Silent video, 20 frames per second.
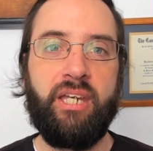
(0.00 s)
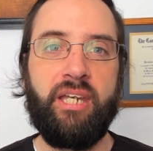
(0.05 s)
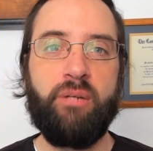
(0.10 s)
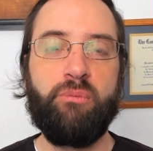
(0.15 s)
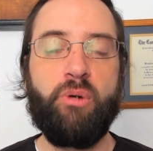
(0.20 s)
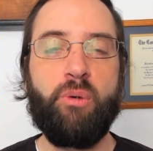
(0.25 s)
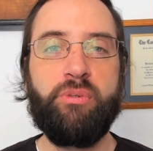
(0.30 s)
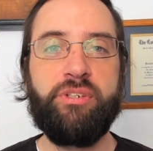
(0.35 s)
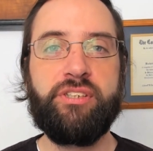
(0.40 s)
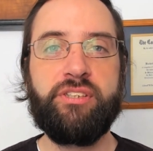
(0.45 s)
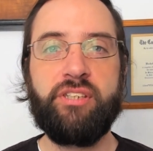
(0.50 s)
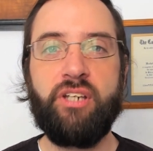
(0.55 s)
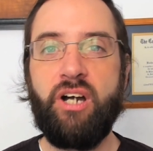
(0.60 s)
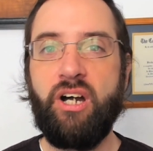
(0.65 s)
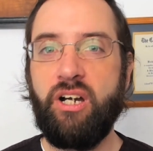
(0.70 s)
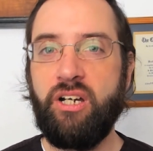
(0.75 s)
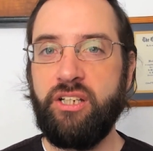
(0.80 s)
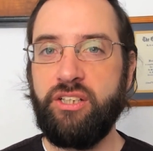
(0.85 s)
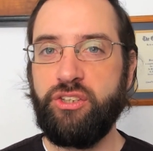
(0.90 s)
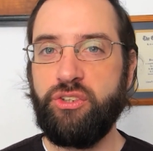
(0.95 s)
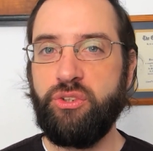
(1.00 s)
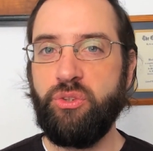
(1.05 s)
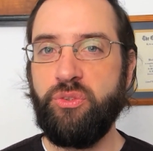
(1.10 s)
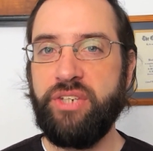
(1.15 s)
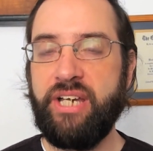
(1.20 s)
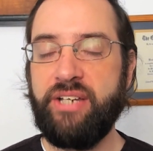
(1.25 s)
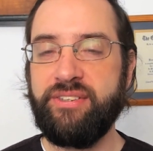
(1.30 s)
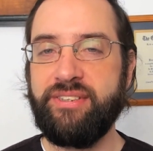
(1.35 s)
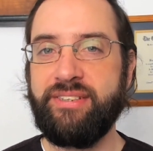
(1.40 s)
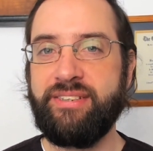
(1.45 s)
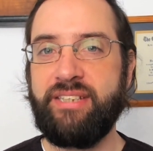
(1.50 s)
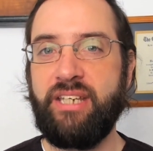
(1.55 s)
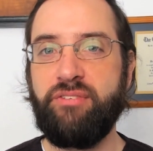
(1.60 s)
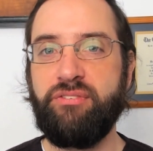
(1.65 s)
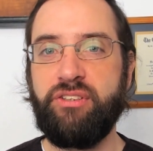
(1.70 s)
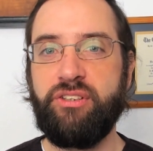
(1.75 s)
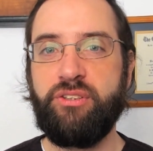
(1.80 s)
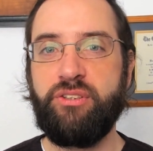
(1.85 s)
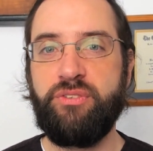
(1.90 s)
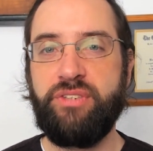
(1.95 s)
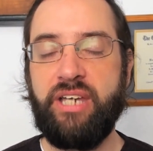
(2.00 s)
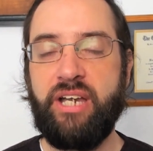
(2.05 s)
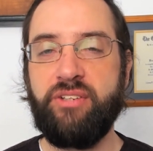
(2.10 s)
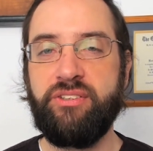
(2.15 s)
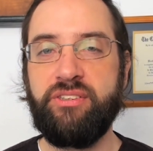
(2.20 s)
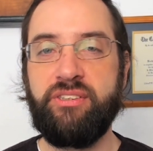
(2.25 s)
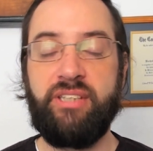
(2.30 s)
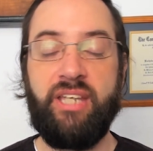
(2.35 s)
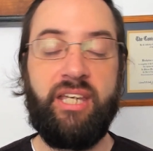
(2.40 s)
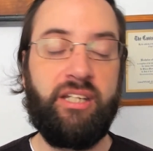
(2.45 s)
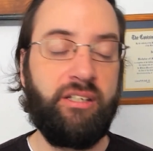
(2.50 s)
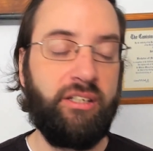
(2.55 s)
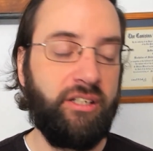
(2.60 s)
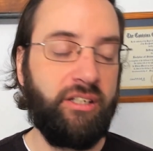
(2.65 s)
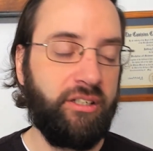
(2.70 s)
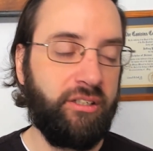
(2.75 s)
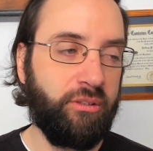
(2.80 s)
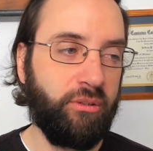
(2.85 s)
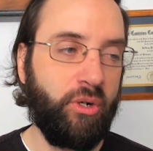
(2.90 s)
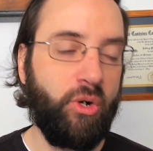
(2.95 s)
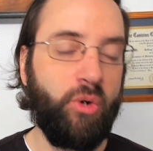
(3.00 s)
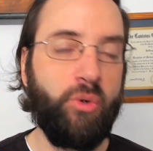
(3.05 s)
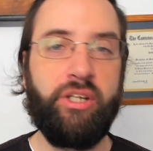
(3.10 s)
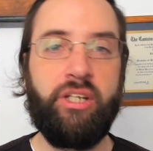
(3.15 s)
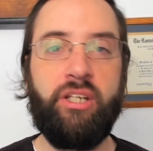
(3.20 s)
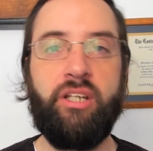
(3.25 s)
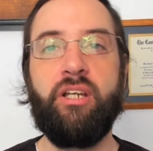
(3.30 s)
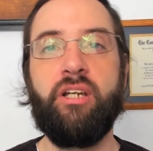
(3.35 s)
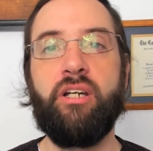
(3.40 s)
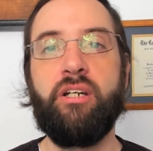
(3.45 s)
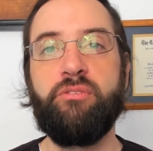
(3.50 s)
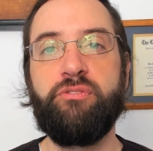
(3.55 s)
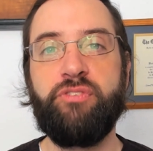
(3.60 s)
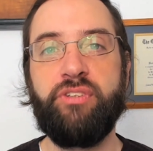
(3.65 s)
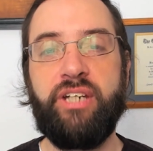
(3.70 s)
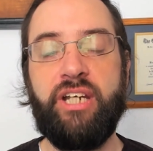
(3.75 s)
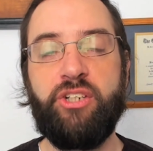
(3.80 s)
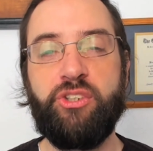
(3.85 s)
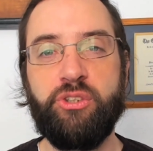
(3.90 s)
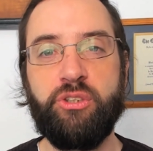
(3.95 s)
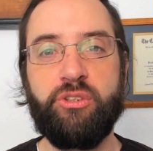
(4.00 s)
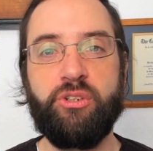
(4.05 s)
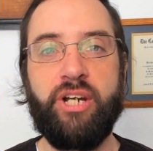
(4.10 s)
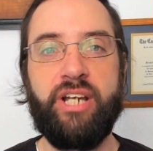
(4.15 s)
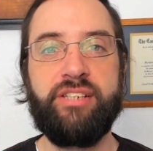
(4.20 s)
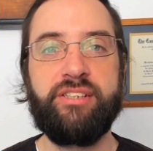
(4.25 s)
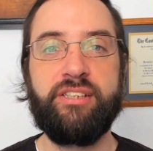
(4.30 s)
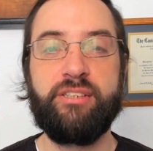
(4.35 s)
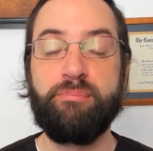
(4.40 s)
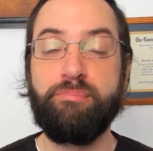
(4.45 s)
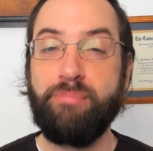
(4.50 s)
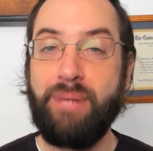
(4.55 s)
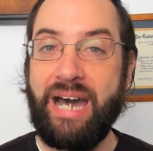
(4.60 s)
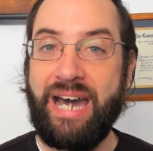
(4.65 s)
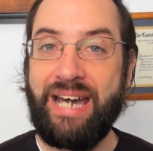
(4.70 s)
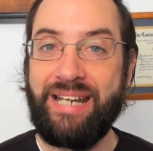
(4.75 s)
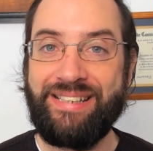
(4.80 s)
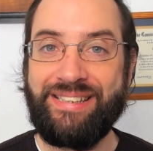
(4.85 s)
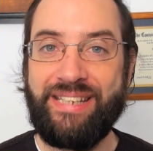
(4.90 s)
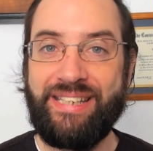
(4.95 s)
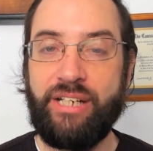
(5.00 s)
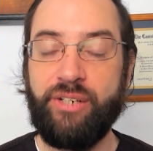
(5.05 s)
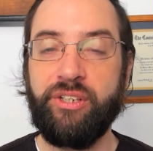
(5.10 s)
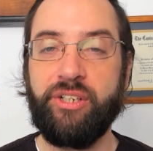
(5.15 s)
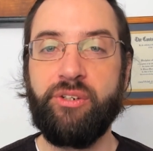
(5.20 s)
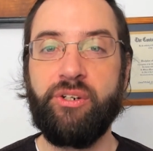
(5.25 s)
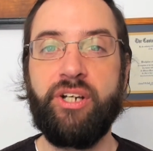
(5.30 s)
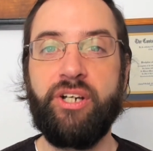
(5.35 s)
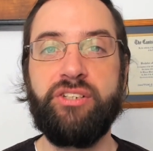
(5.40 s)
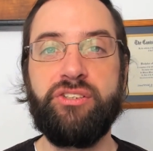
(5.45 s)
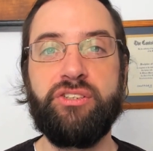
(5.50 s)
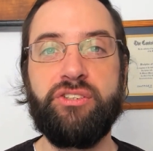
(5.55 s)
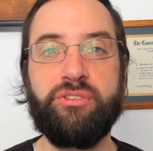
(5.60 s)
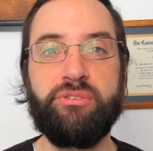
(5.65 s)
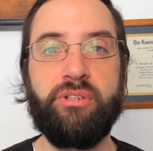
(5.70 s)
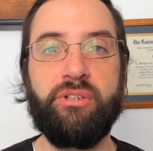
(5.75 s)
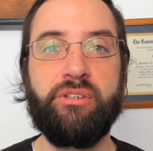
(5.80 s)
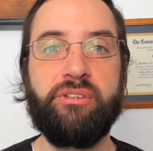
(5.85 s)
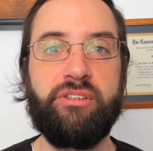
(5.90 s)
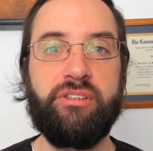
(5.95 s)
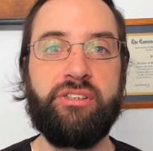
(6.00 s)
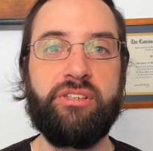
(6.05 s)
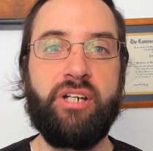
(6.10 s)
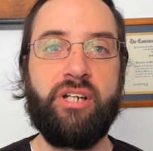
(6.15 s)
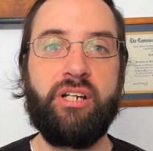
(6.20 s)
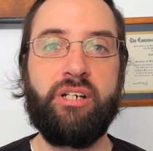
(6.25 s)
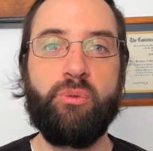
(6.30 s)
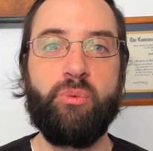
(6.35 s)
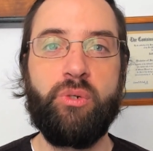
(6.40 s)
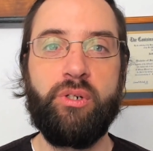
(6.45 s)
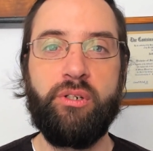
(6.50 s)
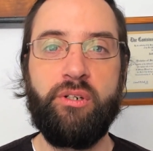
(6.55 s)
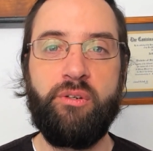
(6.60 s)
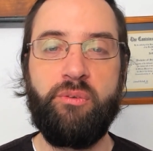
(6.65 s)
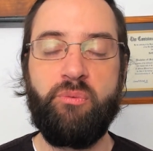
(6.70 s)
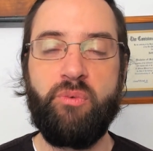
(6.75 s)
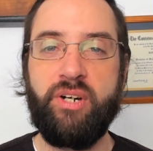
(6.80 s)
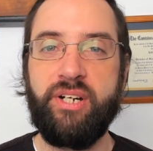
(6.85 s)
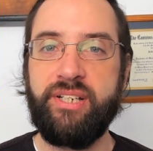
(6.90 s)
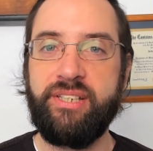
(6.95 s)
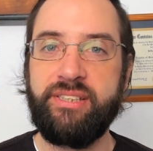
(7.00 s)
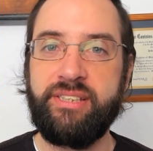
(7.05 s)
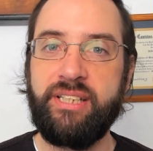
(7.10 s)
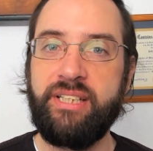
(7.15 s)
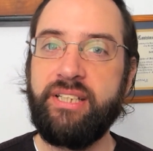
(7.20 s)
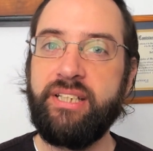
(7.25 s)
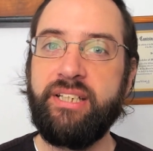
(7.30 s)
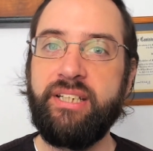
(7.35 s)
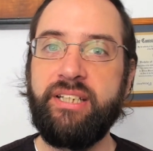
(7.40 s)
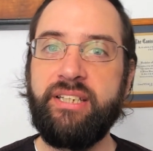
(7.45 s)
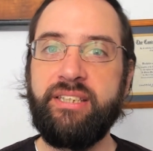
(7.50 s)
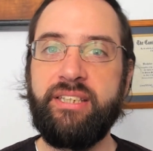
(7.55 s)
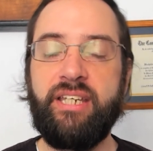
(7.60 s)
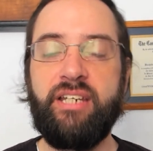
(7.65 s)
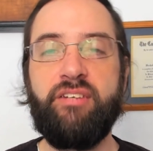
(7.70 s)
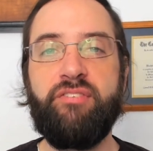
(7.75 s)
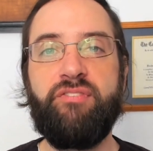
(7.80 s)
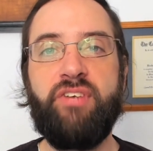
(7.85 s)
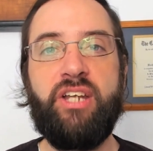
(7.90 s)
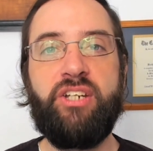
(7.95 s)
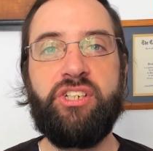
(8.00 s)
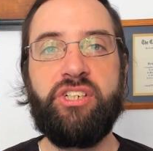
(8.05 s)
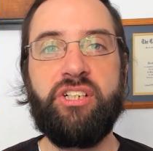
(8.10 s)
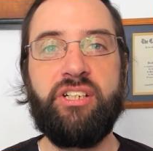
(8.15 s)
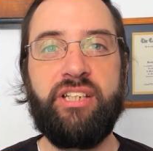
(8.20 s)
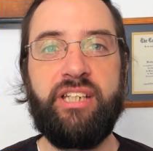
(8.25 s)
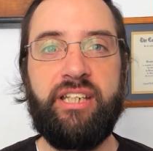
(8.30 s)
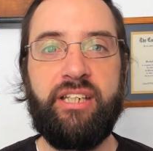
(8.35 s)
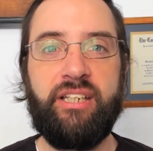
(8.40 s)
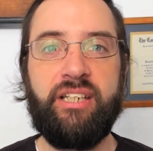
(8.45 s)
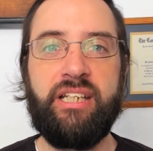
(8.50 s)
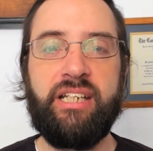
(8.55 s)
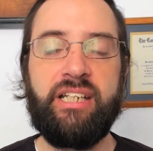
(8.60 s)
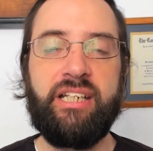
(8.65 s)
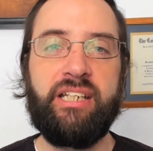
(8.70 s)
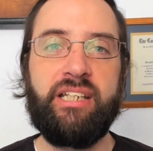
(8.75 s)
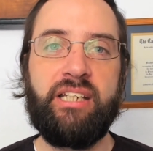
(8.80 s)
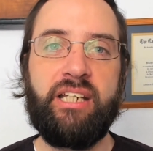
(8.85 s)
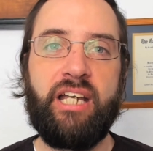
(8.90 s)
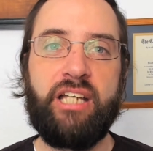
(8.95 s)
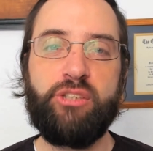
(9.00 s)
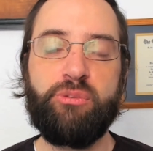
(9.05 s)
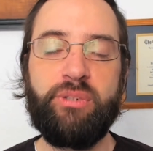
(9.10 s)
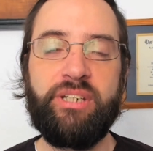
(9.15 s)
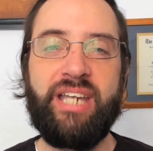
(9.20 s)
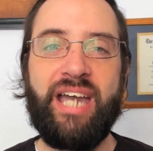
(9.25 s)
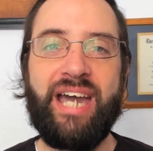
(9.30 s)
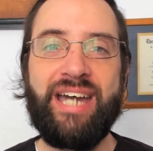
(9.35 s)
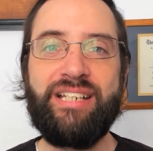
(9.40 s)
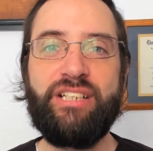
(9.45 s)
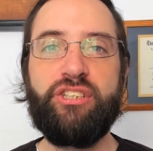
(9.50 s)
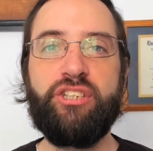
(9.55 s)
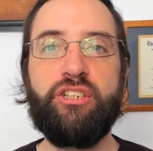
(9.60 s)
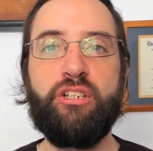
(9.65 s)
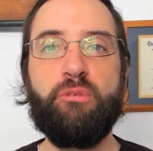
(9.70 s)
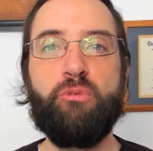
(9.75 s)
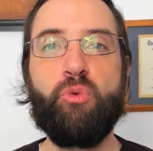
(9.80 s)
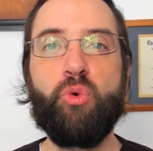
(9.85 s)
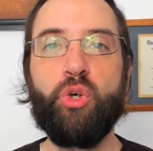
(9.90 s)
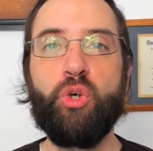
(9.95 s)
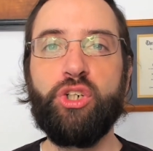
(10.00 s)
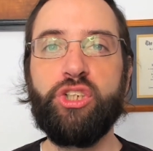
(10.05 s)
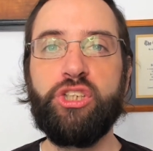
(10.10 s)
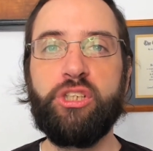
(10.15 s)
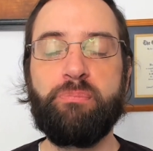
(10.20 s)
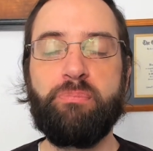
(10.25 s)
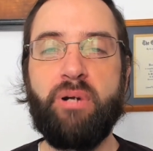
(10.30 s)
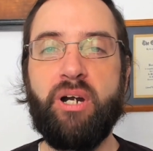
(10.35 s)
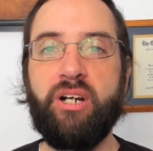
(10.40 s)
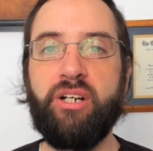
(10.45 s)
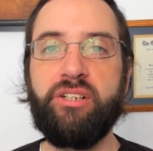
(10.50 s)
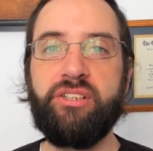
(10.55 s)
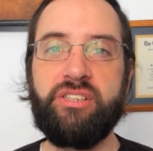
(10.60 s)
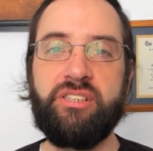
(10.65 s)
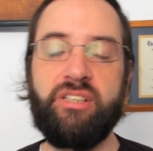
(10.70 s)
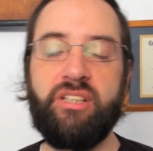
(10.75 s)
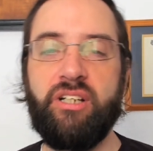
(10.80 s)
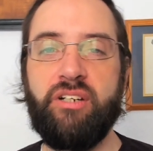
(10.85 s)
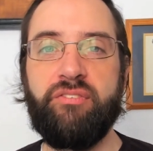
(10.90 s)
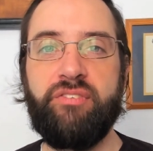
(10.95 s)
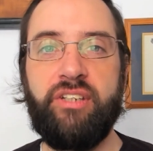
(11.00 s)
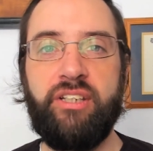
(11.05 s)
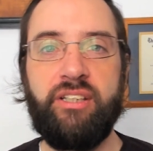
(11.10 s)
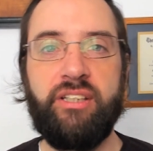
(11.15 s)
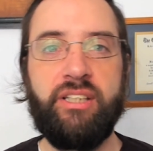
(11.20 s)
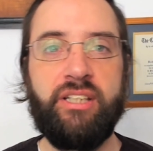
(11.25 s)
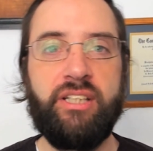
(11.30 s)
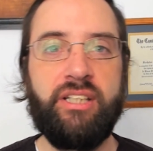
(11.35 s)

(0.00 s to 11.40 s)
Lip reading: And what we saw in 2007 and 2008, growing financial crisis, monetary crisis throughout the entire world, was that eventually, as we got into the worst parts of it,